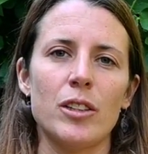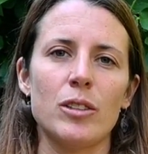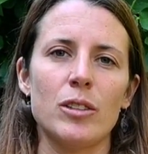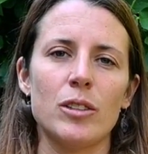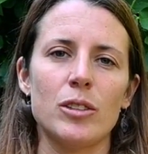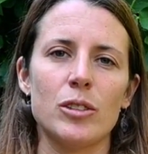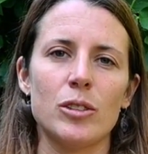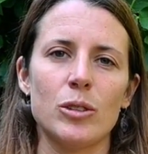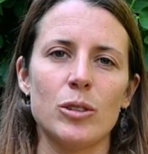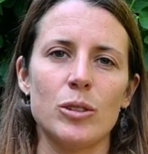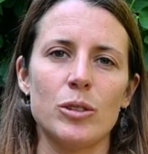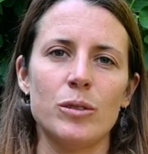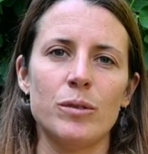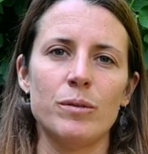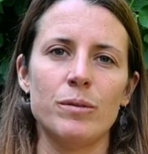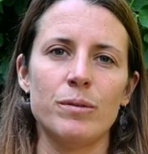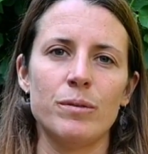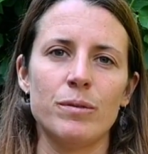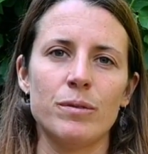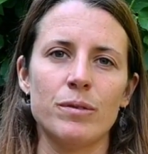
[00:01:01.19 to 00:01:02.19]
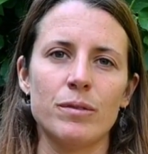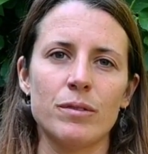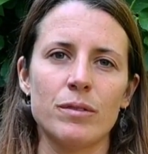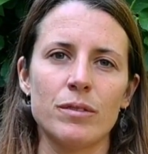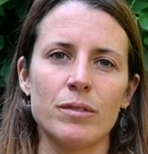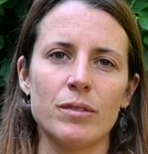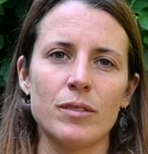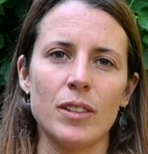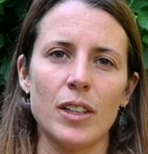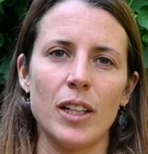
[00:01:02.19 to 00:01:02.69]
to the soul.
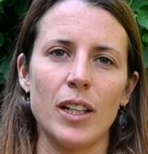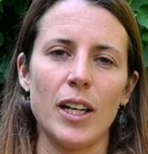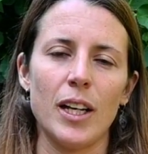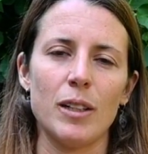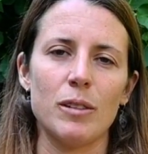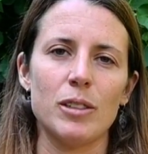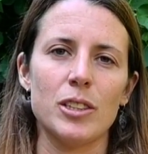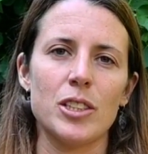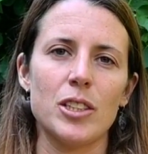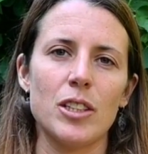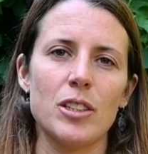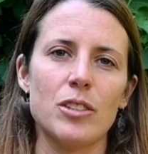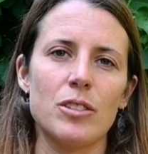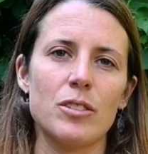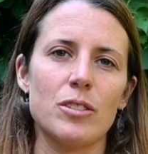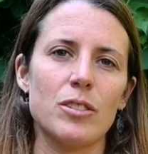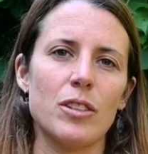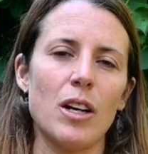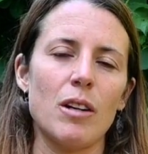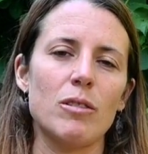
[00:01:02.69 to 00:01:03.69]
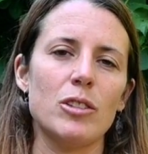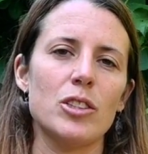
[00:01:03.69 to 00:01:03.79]
A language that travels